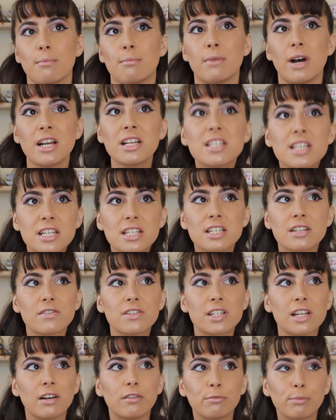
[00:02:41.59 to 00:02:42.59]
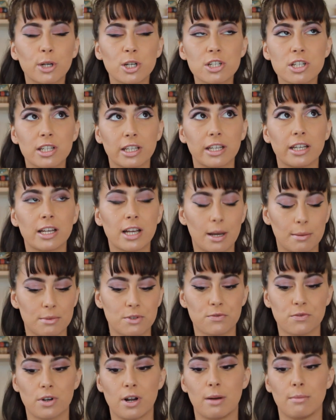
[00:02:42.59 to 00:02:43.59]
My sense of self personally
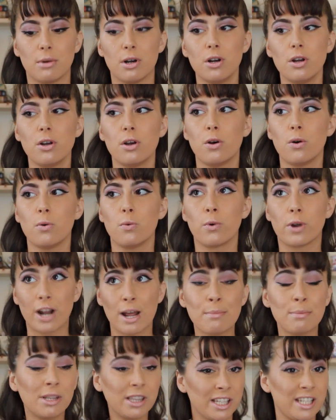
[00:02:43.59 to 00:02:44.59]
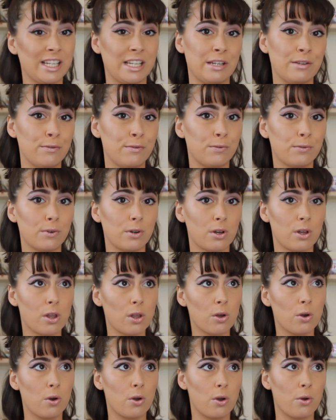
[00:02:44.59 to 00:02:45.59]
comes from what I believe,
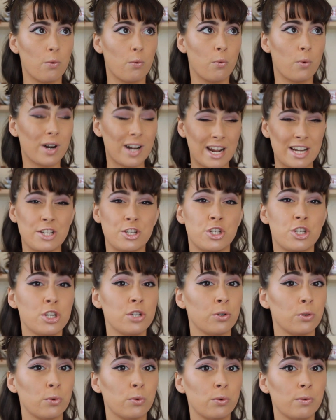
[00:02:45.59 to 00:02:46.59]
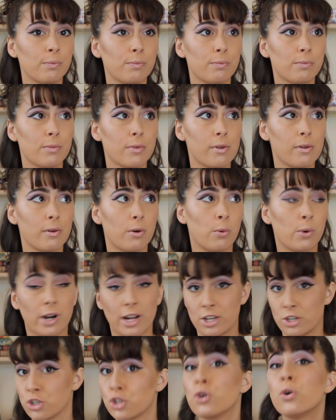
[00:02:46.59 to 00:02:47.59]
what I do, what
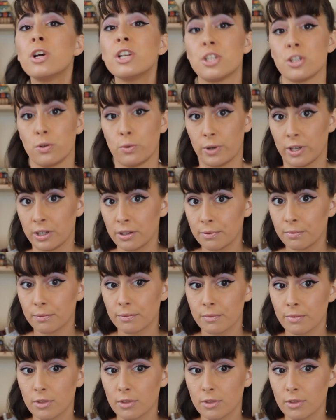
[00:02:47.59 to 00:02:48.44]
I enjoy doing,